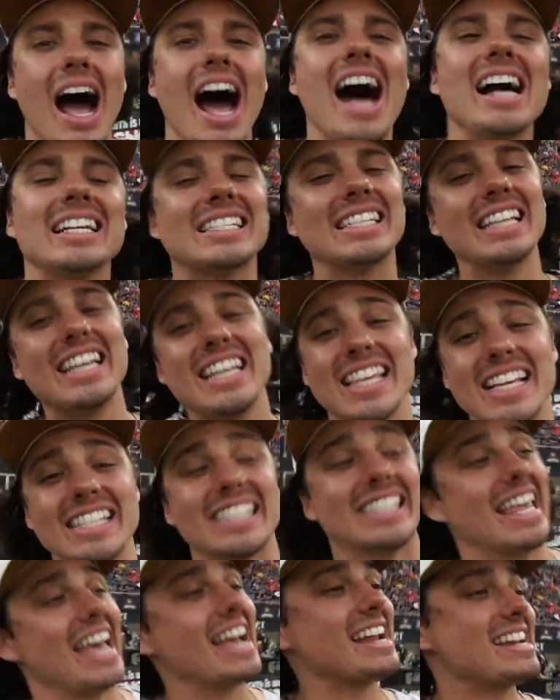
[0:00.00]
Osley this
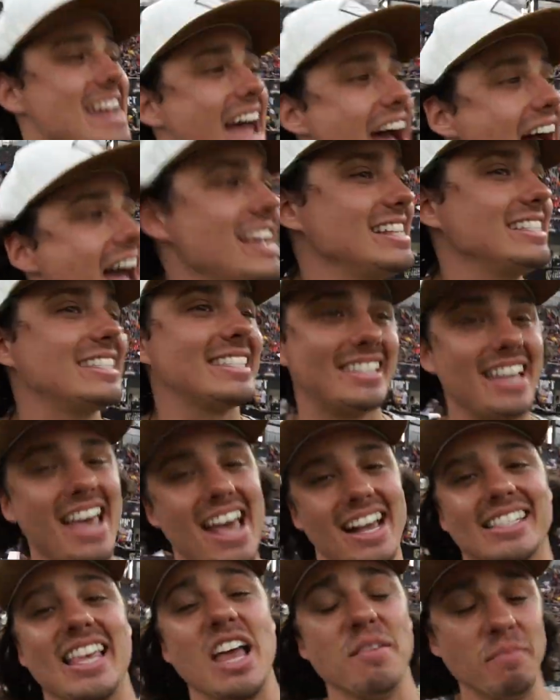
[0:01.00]
thing
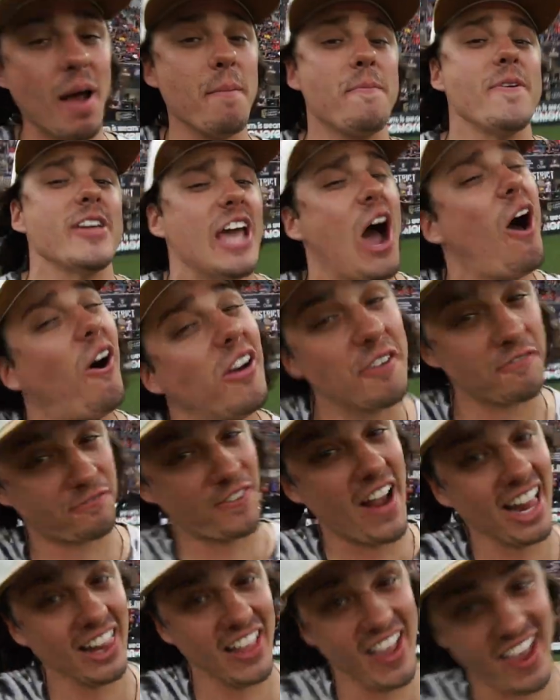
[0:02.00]
9-6. They might be going to
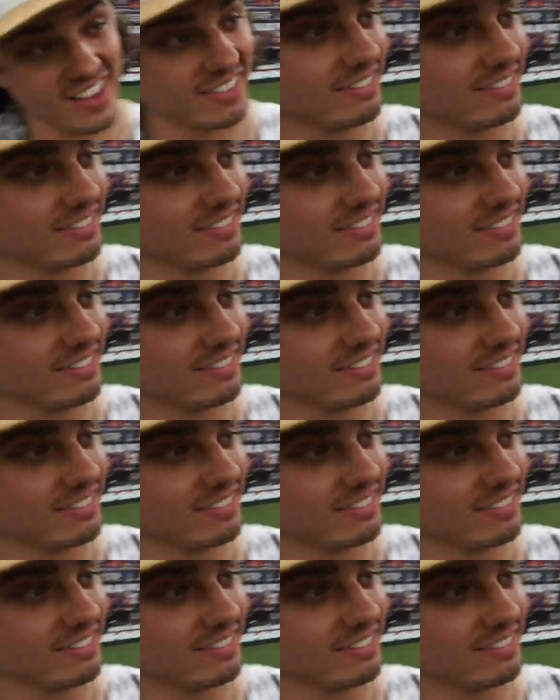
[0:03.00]
Philly.